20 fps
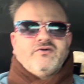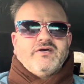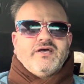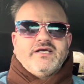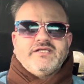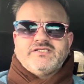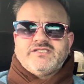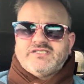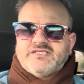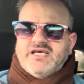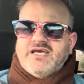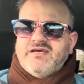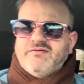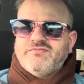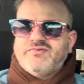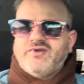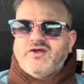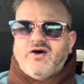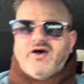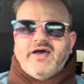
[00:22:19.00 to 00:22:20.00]
it
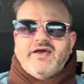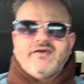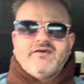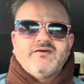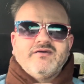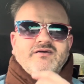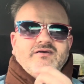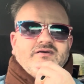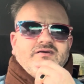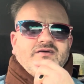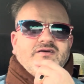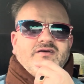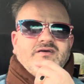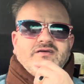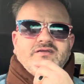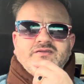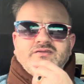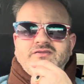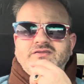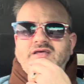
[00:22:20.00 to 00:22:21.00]
seemed like
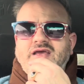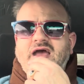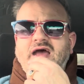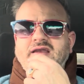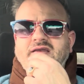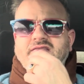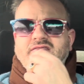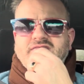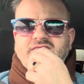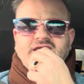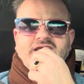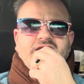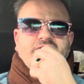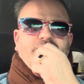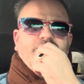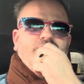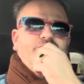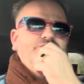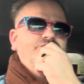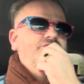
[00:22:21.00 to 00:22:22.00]
the
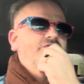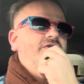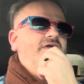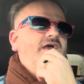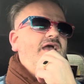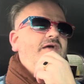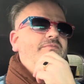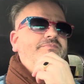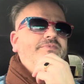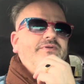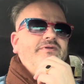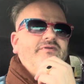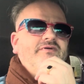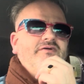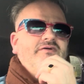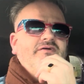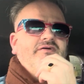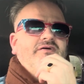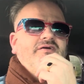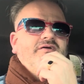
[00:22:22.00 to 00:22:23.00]
unthinkable was going to happen.
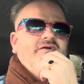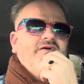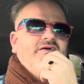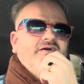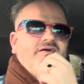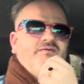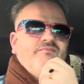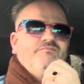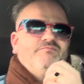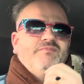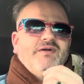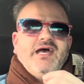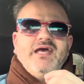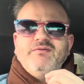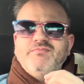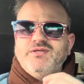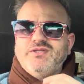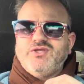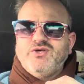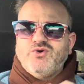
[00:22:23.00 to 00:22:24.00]

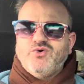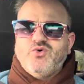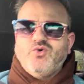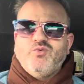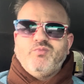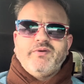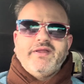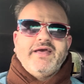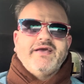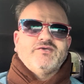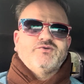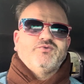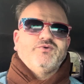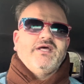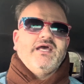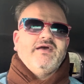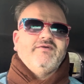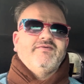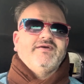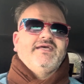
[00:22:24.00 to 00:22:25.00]
Maybe the All Blacks would
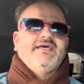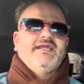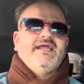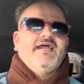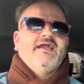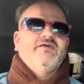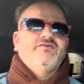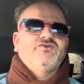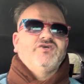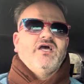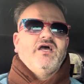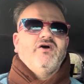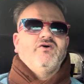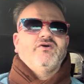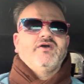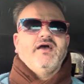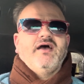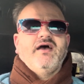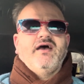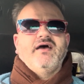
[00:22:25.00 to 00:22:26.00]
have a get out of jail
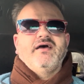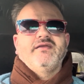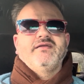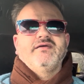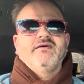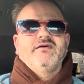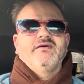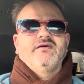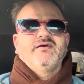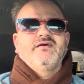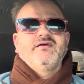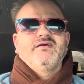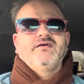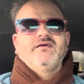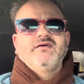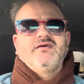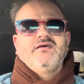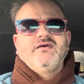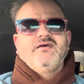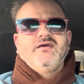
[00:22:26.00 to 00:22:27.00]
card
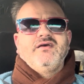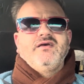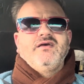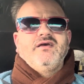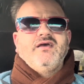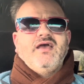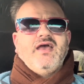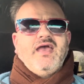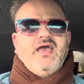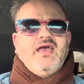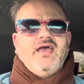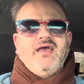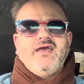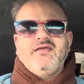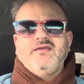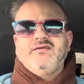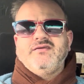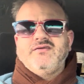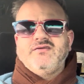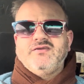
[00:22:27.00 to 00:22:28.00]

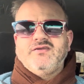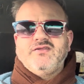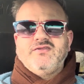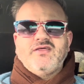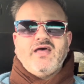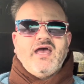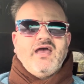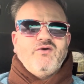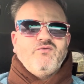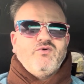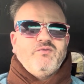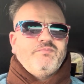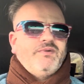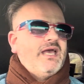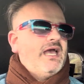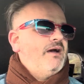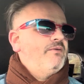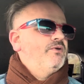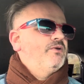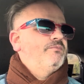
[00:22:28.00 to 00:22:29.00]
and they would be
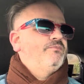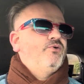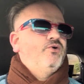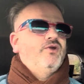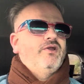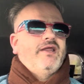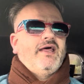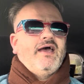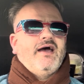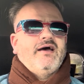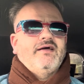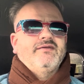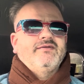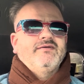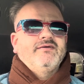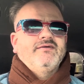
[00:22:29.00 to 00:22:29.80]
able to pull it out,